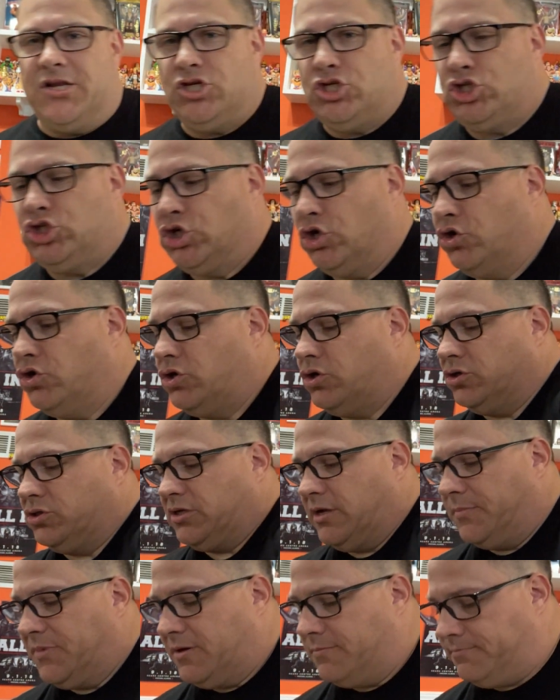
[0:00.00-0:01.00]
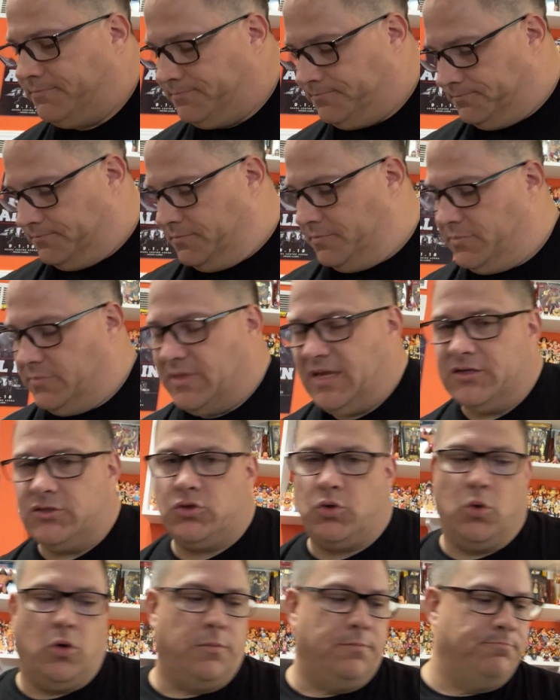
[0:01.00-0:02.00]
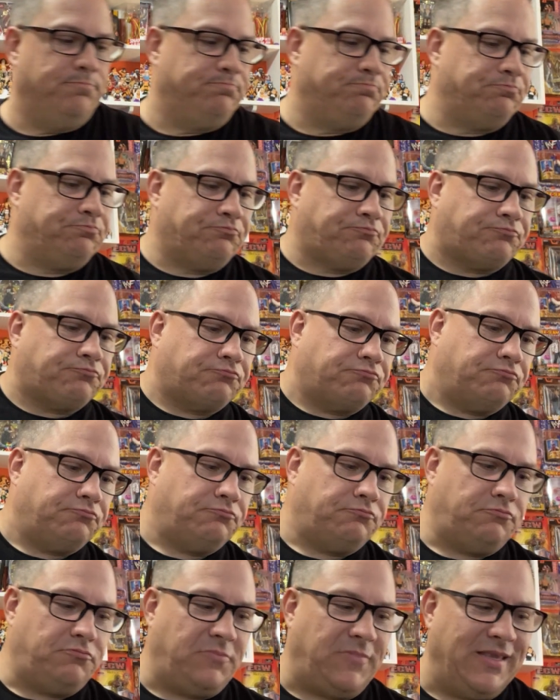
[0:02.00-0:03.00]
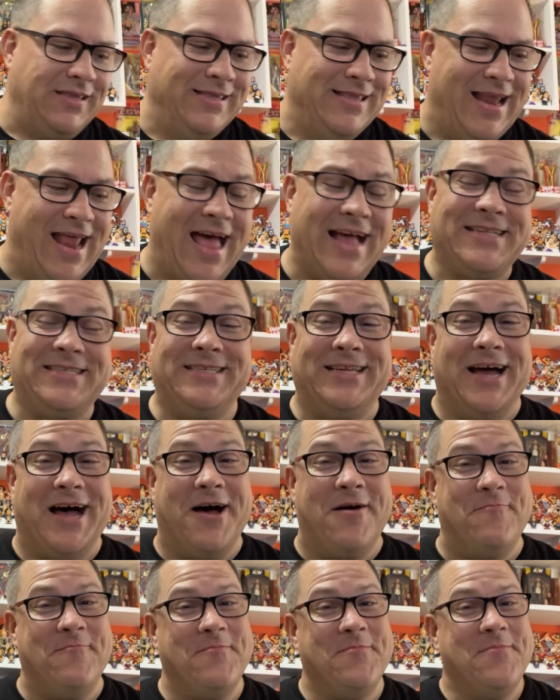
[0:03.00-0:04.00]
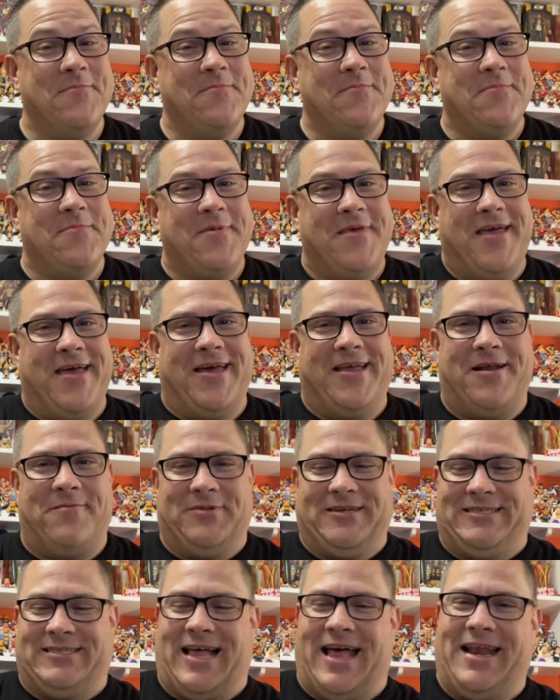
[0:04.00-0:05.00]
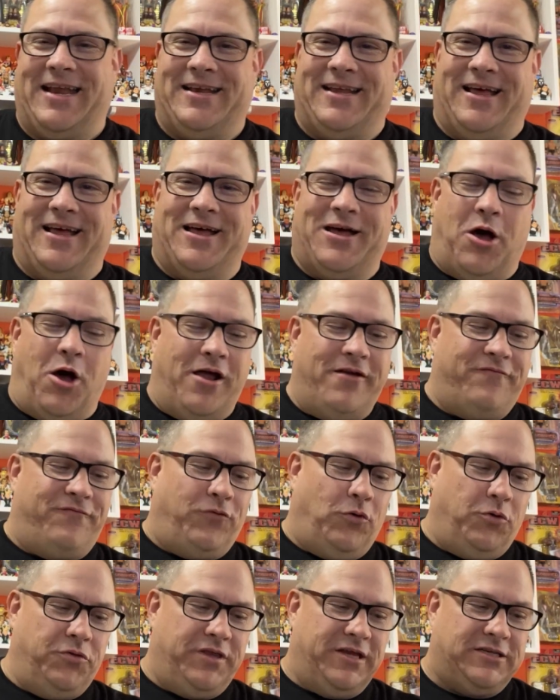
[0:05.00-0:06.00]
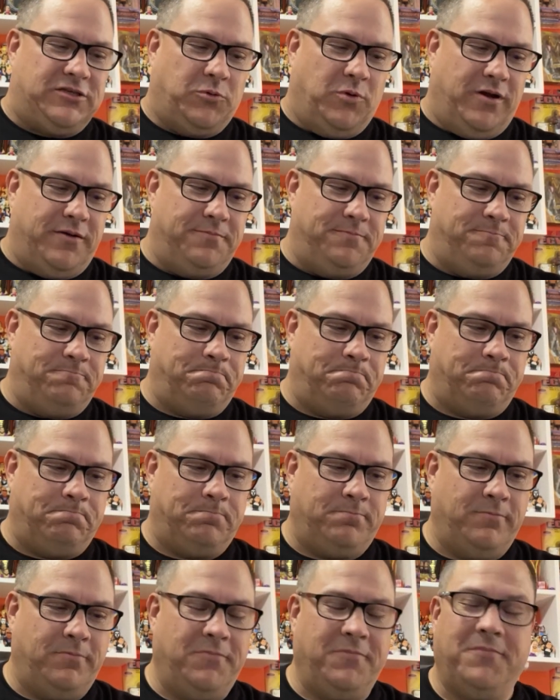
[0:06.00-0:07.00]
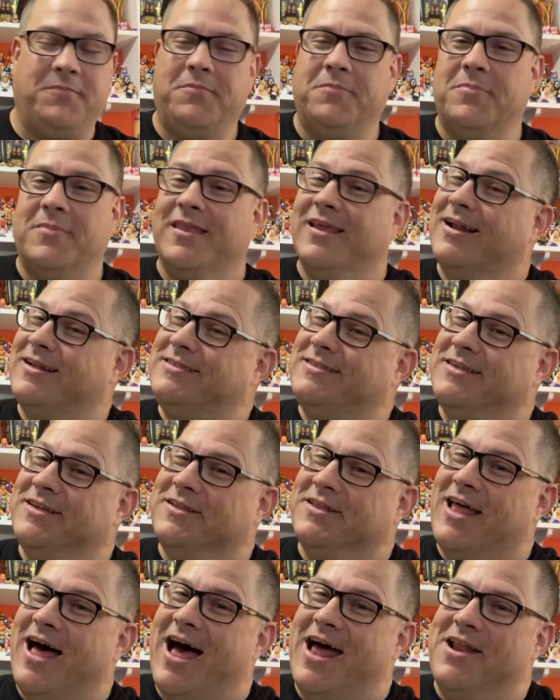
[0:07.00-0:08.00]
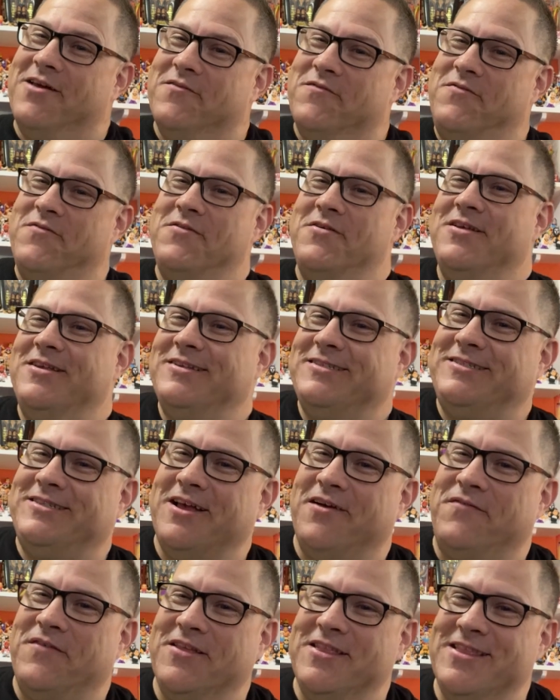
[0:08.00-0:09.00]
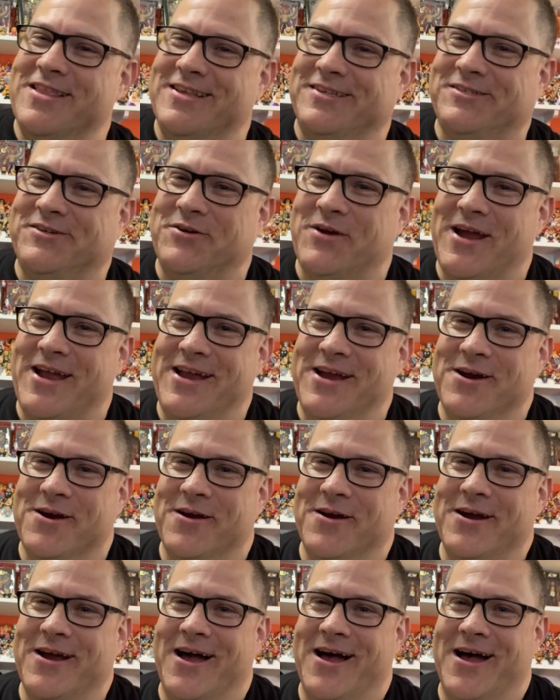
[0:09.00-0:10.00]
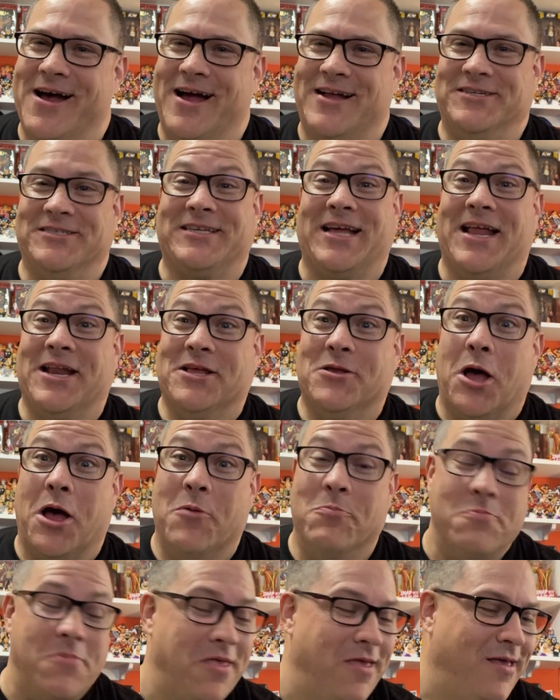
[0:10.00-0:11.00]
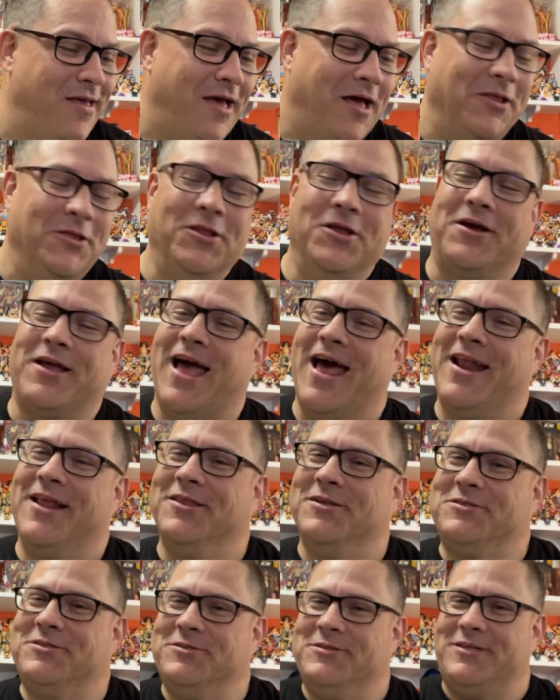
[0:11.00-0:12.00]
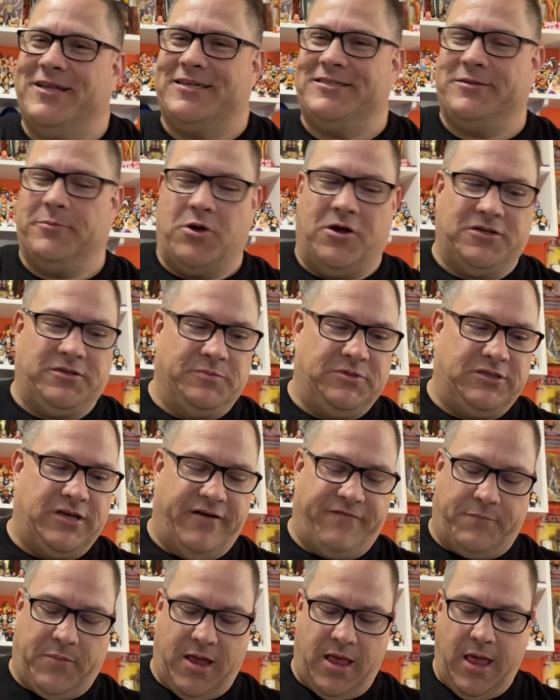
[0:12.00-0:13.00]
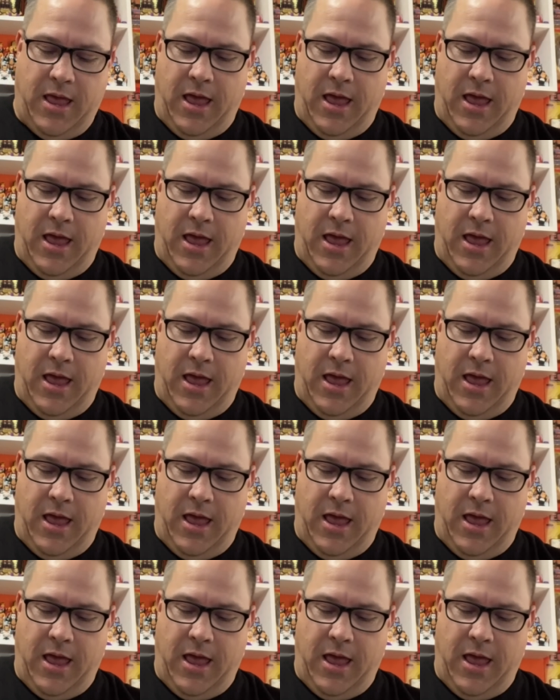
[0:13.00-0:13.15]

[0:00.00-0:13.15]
shirt or something. That's cool. Next up, and I'm excited to unfold this one. I see a lot of stuff in this crate here. I just got a look at it. It looks like some awesome stuff. But